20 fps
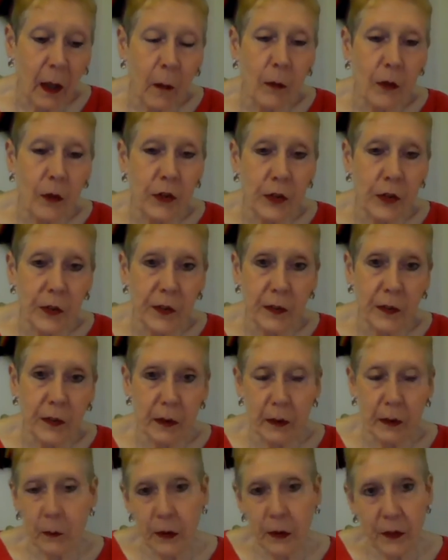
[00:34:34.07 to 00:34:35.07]
which is
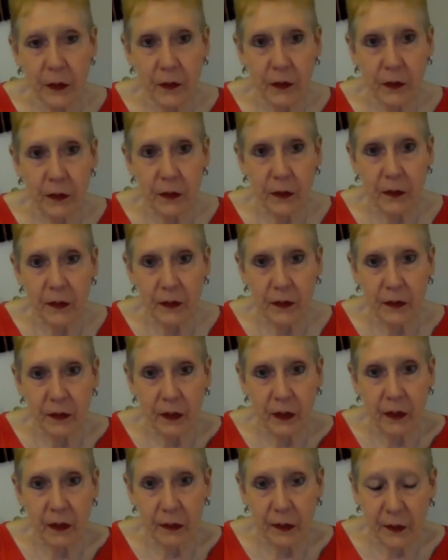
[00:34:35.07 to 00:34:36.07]
questions and
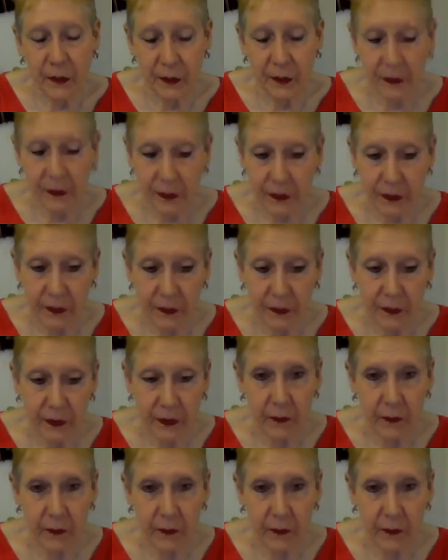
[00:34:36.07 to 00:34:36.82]
answers.